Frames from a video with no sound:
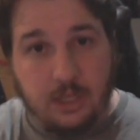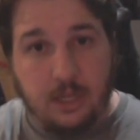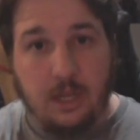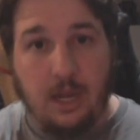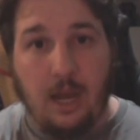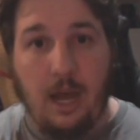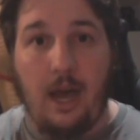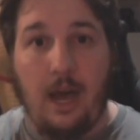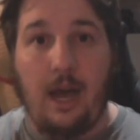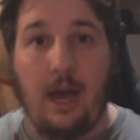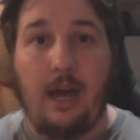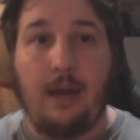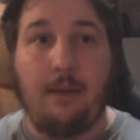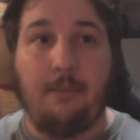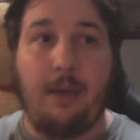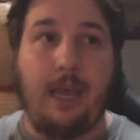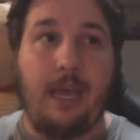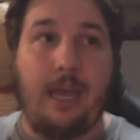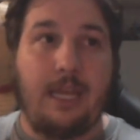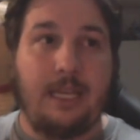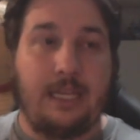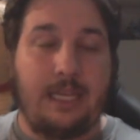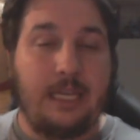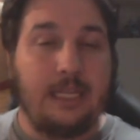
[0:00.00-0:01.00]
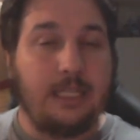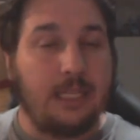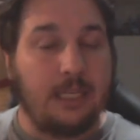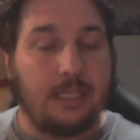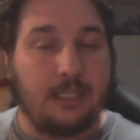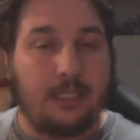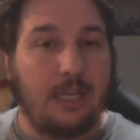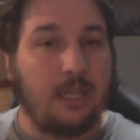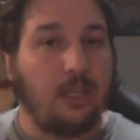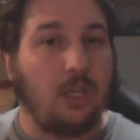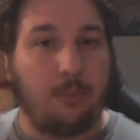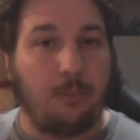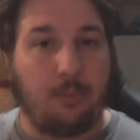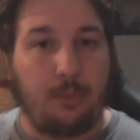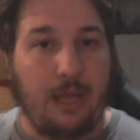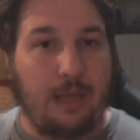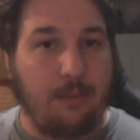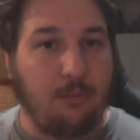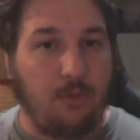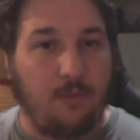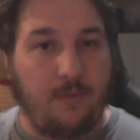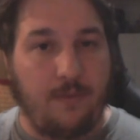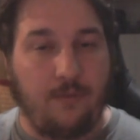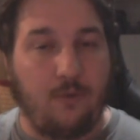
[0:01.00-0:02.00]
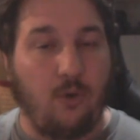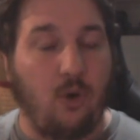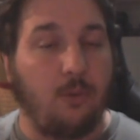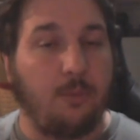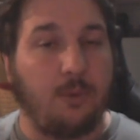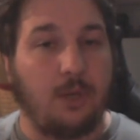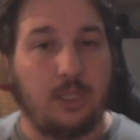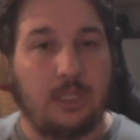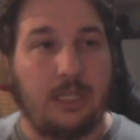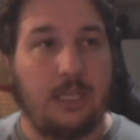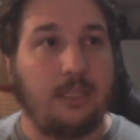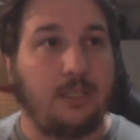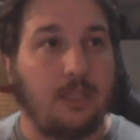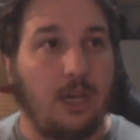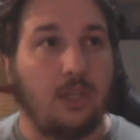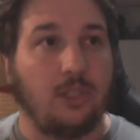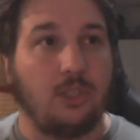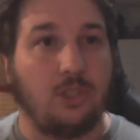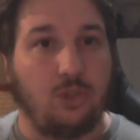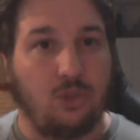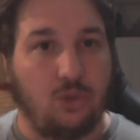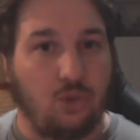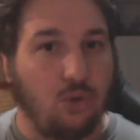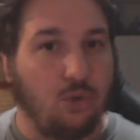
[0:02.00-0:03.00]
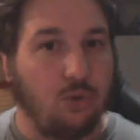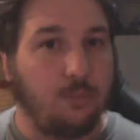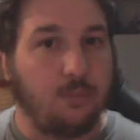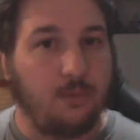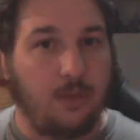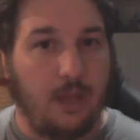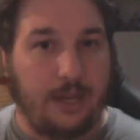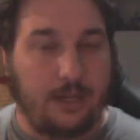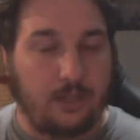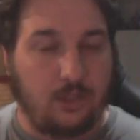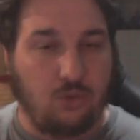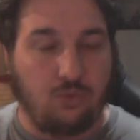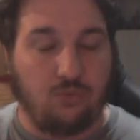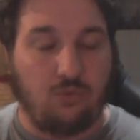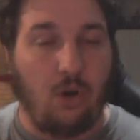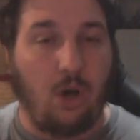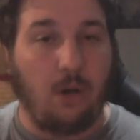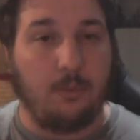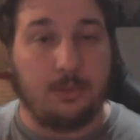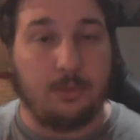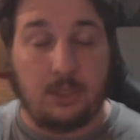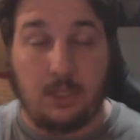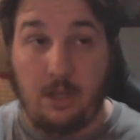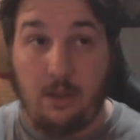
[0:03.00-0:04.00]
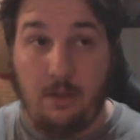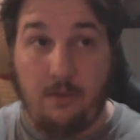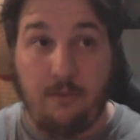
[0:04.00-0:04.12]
Um, and he's going to see a lot of play moving forward because he does dupe, like, drops.